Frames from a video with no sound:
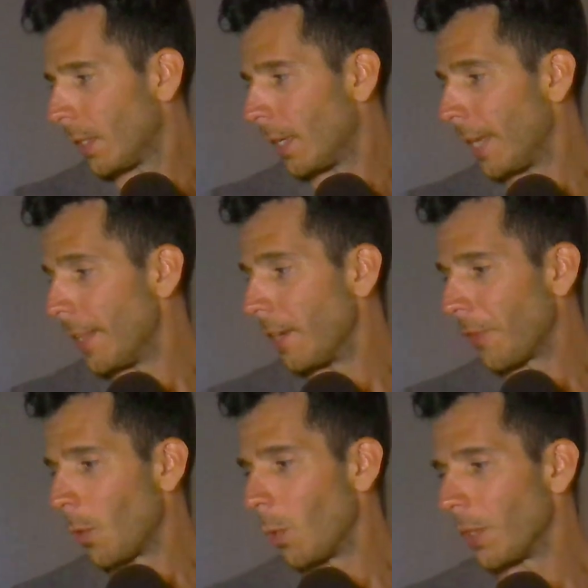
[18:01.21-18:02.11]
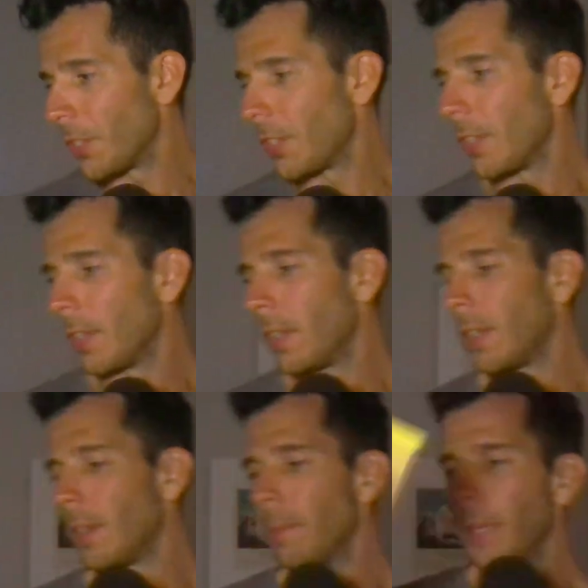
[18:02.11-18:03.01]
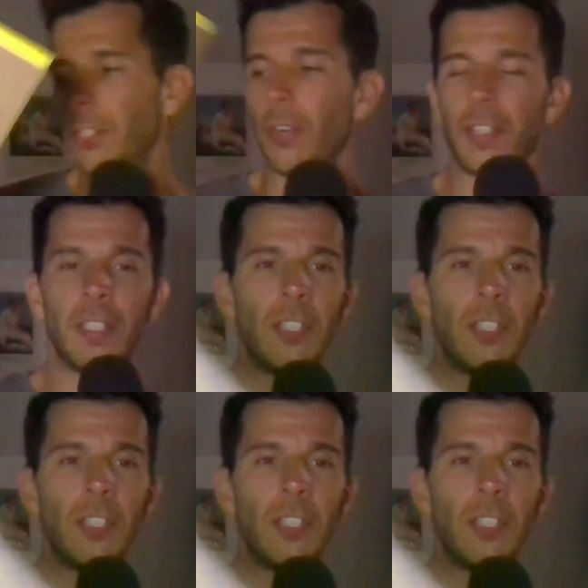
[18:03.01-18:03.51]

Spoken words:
And then of course my trusty